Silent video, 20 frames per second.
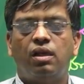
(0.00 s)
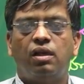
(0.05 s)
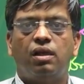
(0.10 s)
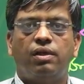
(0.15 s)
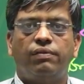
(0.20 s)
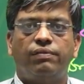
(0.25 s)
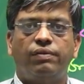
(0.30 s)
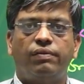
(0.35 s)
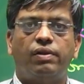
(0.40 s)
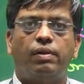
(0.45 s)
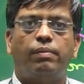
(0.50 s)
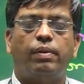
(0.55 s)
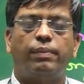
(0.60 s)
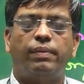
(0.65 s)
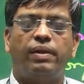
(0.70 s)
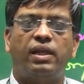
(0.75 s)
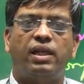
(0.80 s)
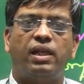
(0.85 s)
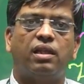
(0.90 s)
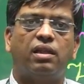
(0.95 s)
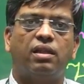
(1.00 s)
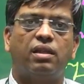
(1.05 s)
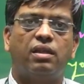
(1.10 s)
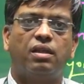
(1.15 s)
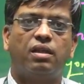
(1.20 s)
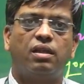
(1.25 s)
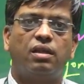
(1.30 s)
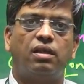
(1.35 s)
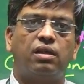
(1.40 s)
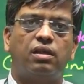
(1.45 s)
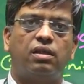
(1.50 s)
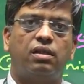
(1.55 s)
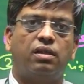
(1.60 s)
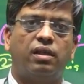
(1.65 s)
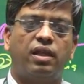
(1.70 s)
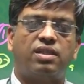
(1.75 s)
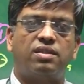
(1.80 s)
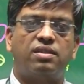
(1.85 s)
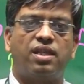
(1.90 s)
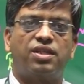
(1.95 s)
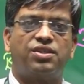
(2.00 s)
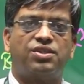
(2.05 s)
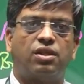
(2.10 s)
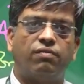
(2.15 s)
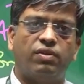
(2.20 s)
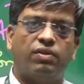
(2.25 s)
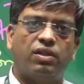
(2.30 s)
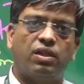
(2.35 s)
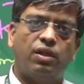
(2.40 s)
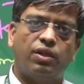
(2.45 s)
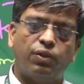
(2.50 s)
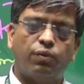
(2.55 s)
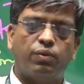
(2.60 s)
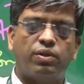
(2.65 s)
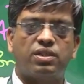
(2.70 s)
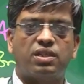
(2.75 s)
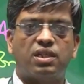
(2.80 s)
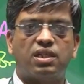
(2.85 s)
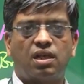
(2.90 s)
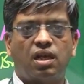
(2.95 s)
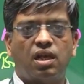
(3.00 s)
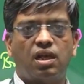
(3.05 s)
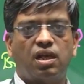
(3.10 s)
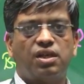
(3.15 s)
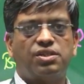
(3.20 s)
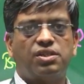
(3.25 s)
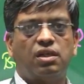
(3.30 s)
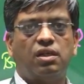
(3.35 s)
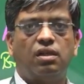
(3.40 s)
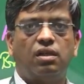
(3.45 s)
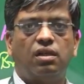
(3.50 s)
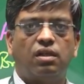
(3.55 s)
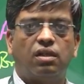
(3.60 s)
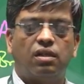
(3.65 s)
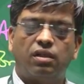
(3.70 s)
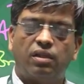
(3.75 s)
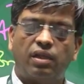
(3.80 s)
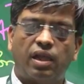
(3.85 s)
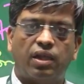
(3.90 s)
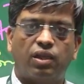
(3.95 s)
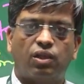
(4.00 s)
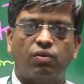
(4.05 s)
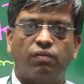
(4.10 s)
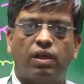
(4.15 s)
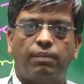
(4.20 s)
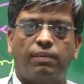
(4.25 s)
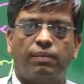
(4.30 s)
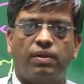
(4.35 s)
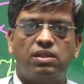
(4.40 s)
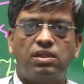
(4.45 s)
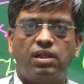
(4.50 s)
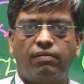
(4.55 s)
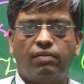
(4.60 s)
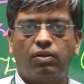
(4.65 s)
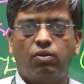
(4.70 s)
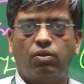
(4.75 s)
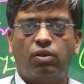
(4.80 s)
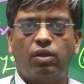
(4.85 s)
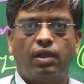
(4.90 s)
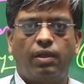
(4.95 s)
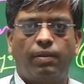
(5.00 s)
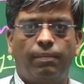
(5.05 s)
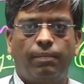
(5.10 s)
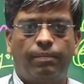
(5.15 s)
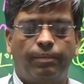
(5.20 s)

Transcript: We will be meeting in the next session with a new disease condition. Thank you very much. Have a good day.